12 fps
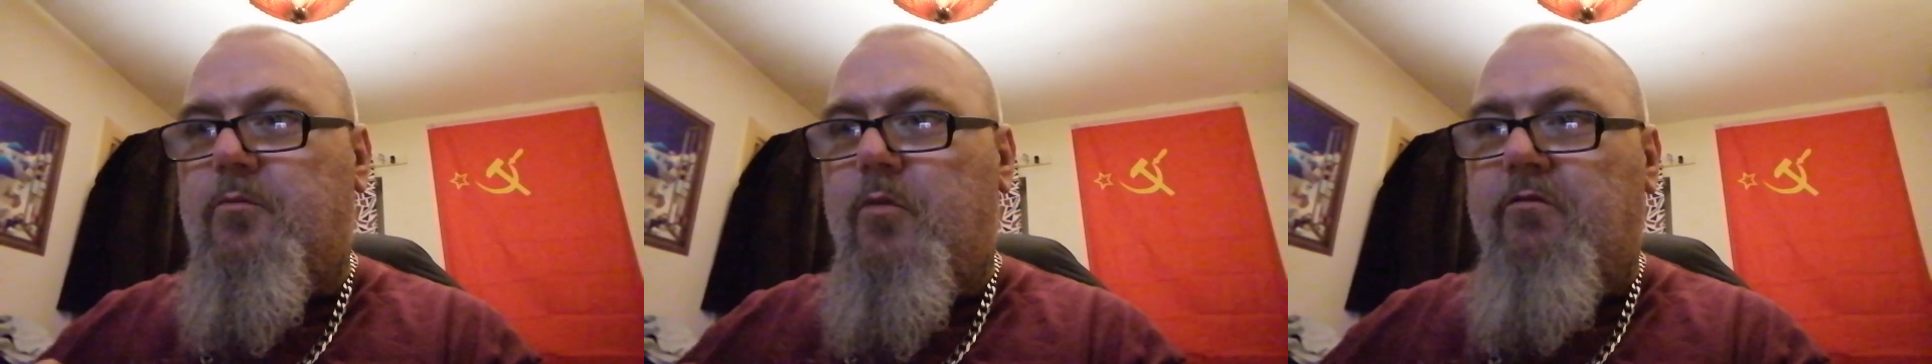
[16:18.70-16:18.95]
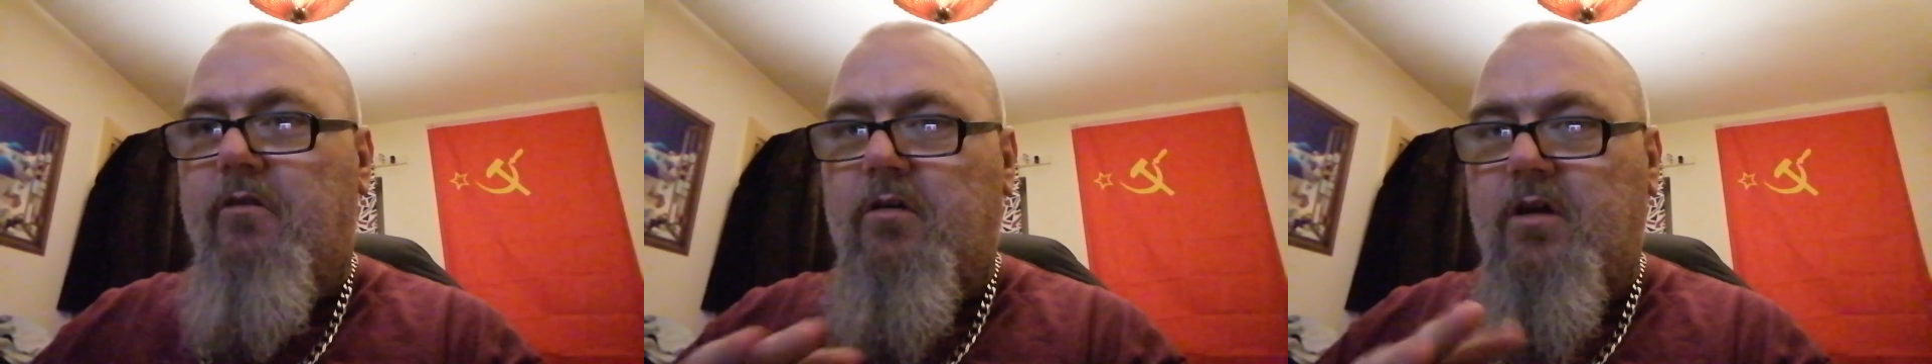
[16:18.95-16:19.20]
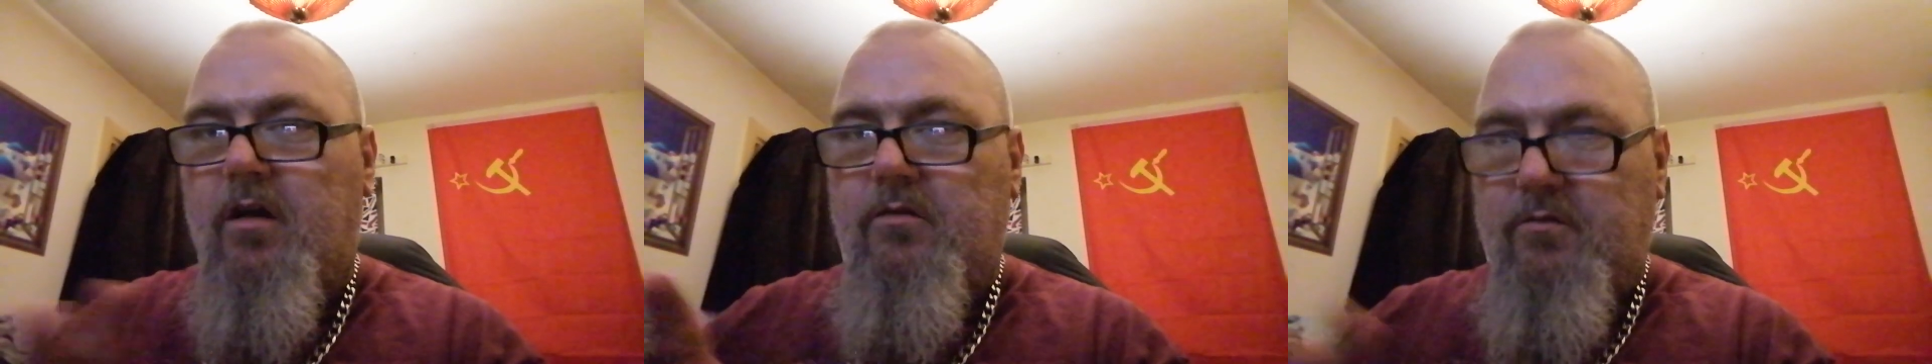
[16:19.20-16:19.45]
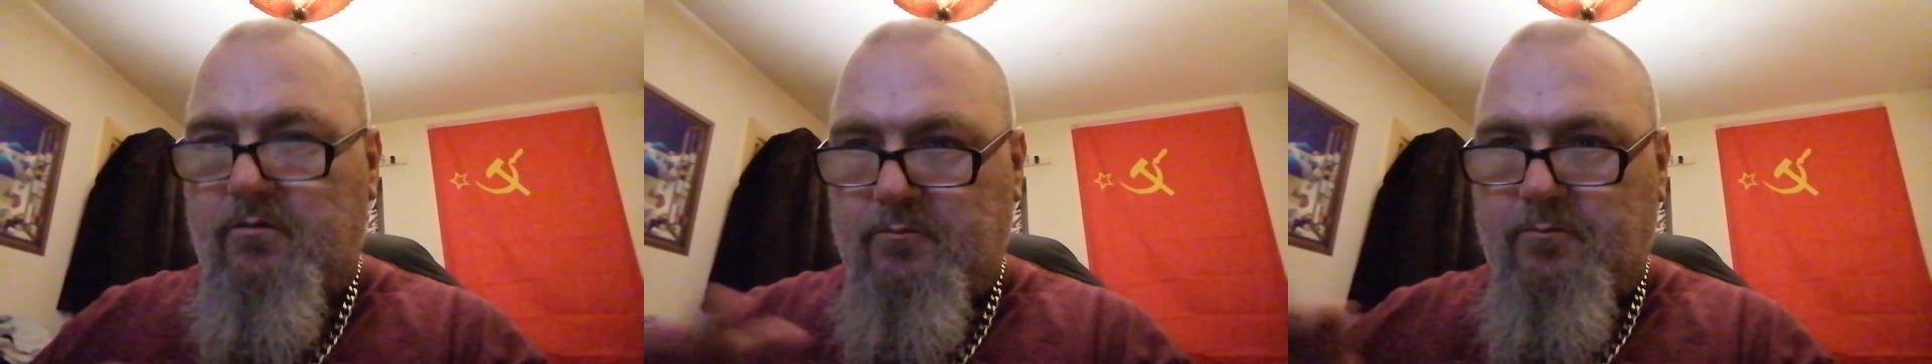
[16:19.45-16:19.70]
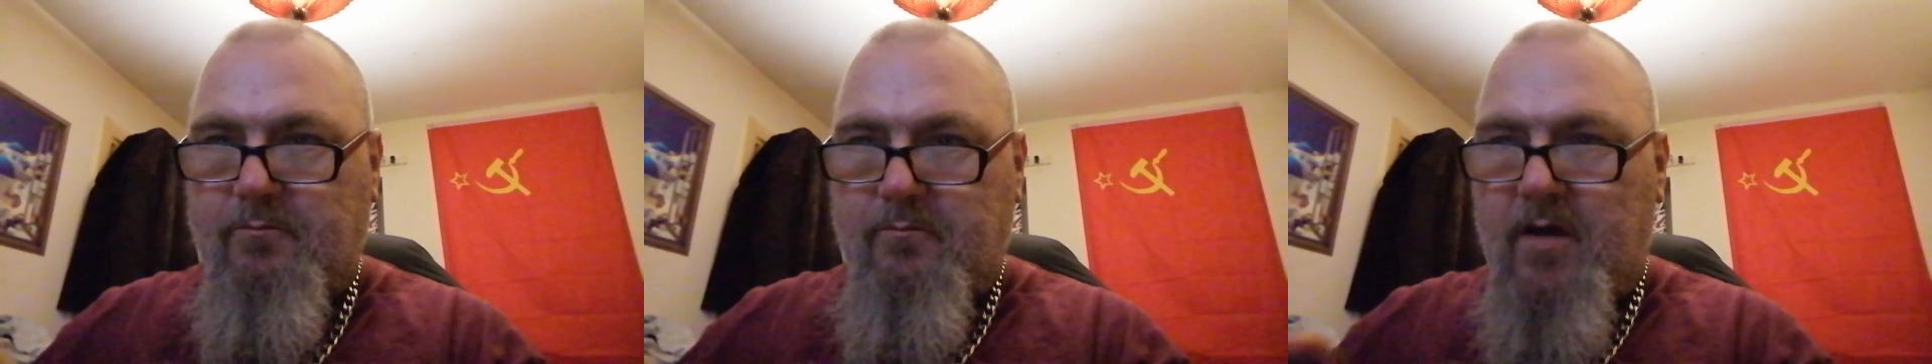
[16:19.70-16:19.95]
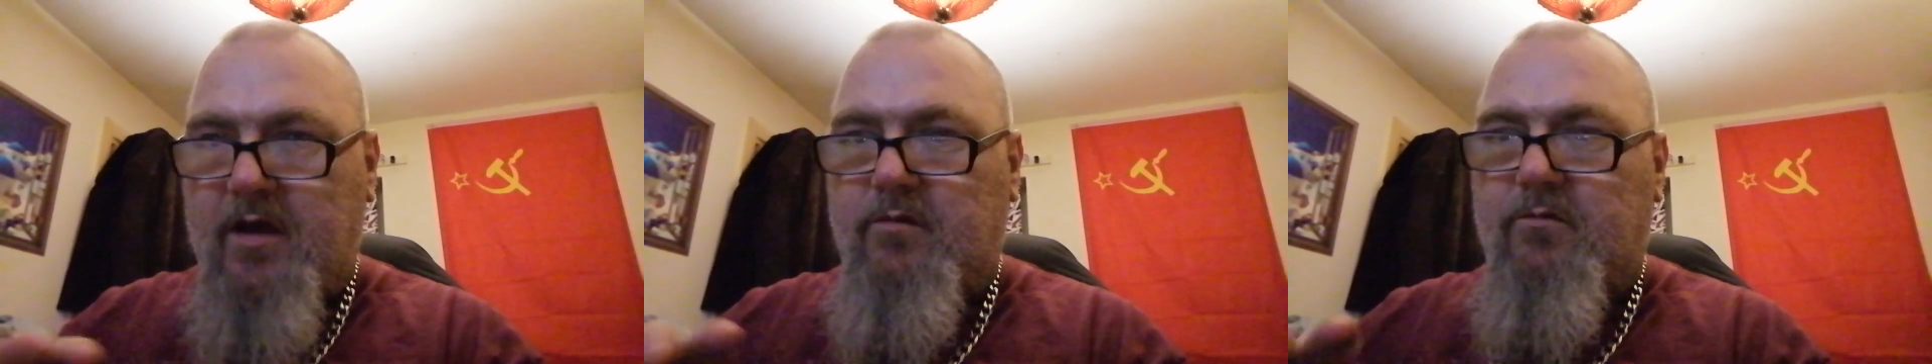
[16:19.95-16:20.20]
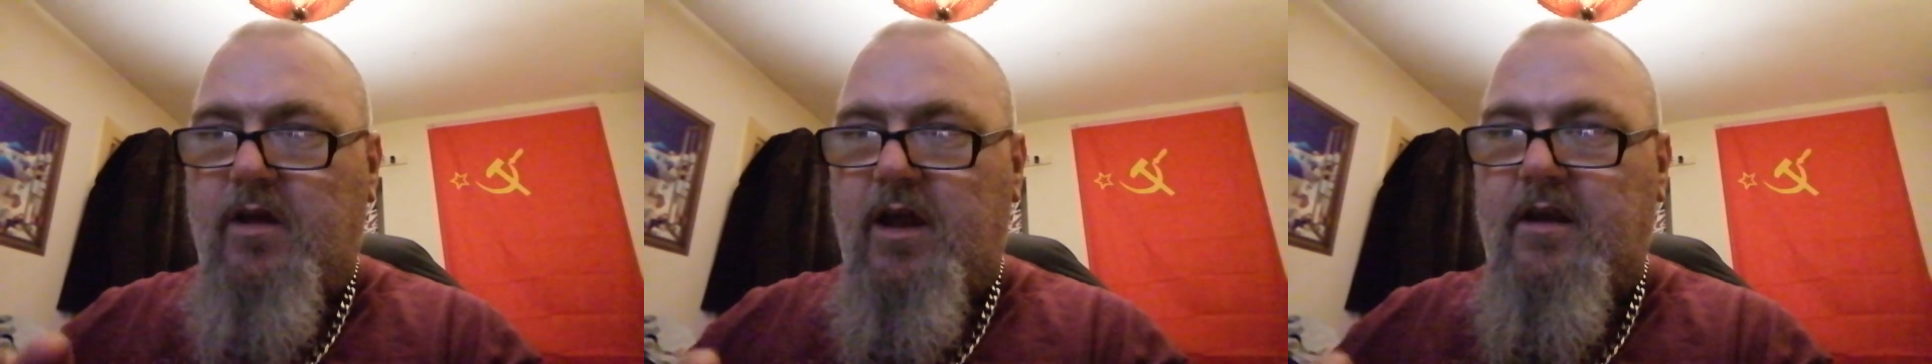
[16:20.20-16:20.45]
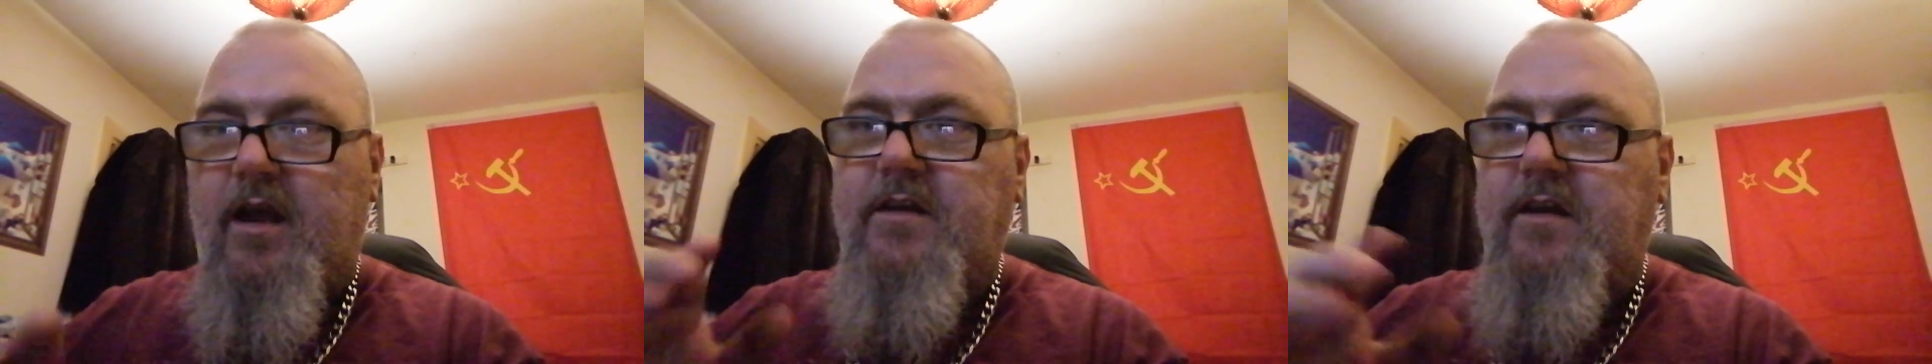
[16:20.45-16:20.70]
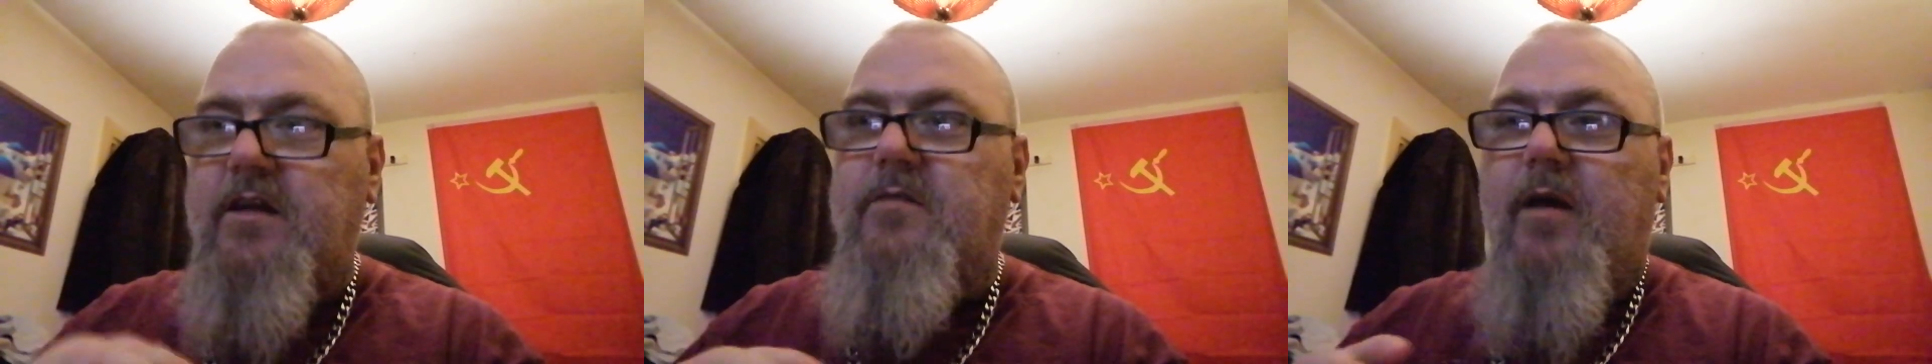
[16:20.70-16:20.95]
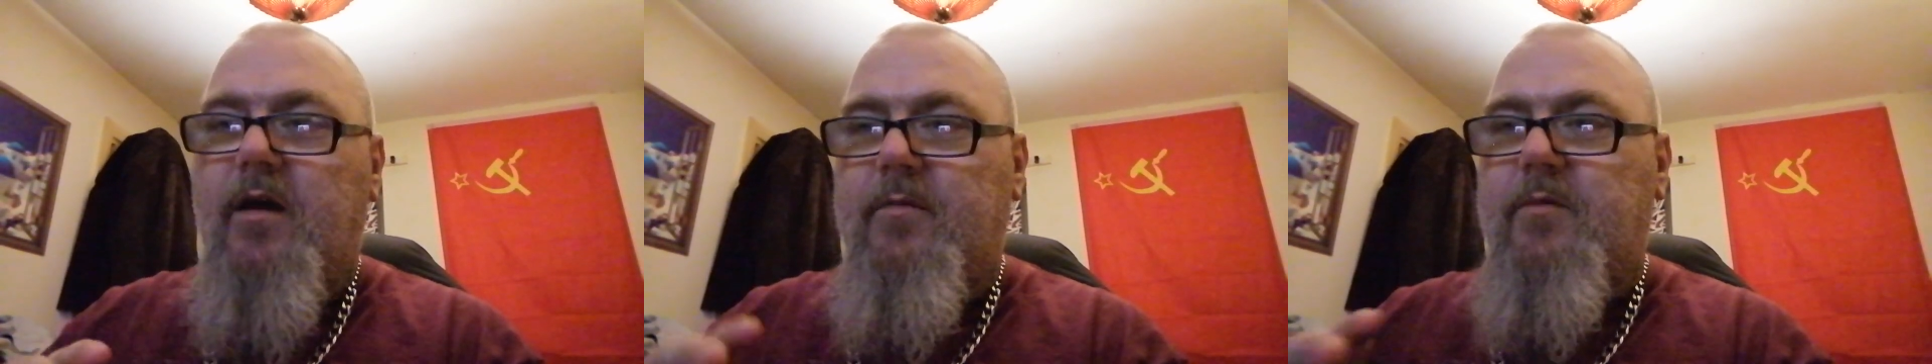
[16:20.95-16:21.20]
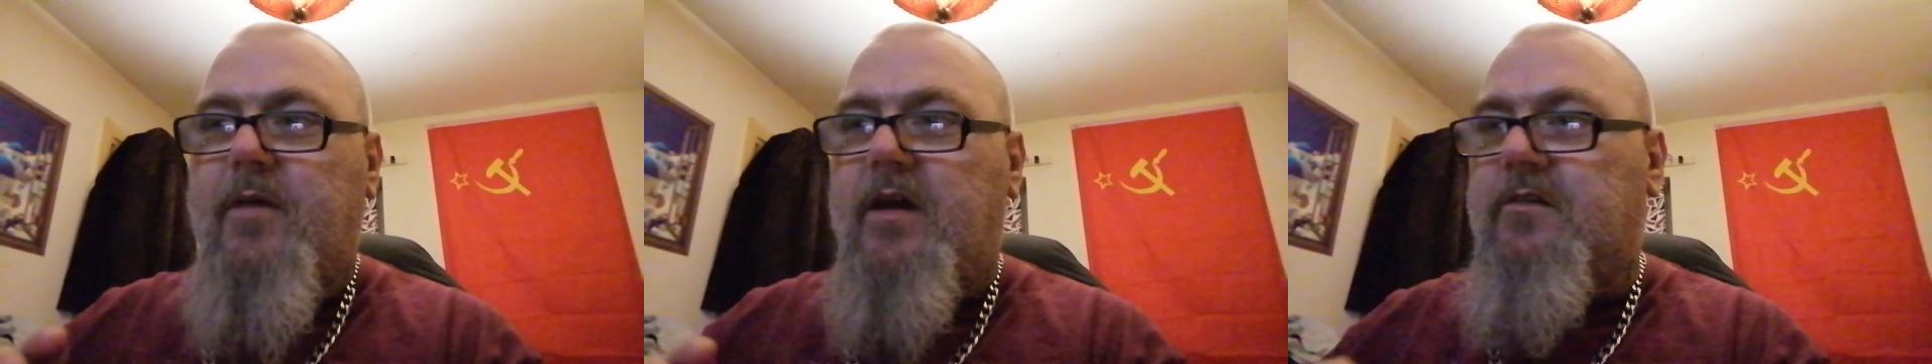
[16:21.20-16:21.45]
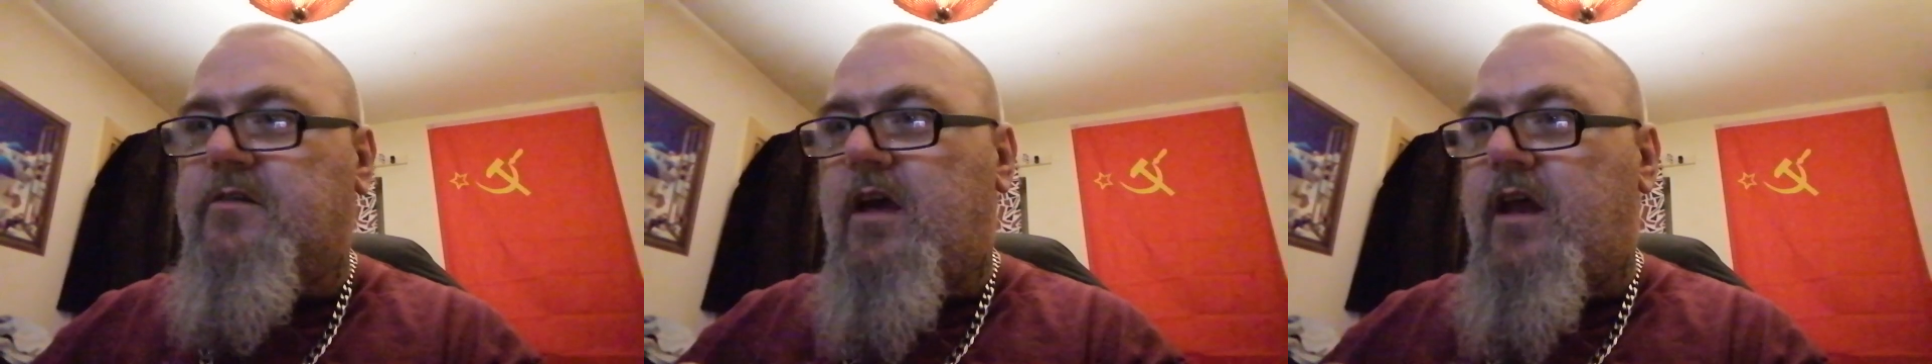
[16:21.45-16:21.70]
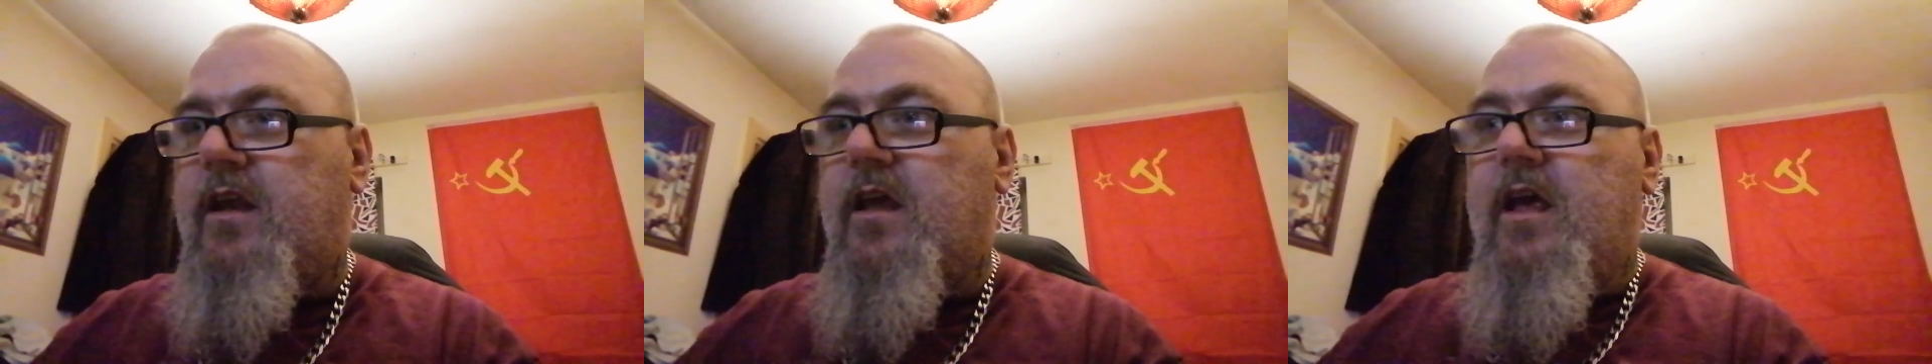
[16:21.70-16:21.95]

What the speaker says: Morocco Mail and they'd emailed me back saying,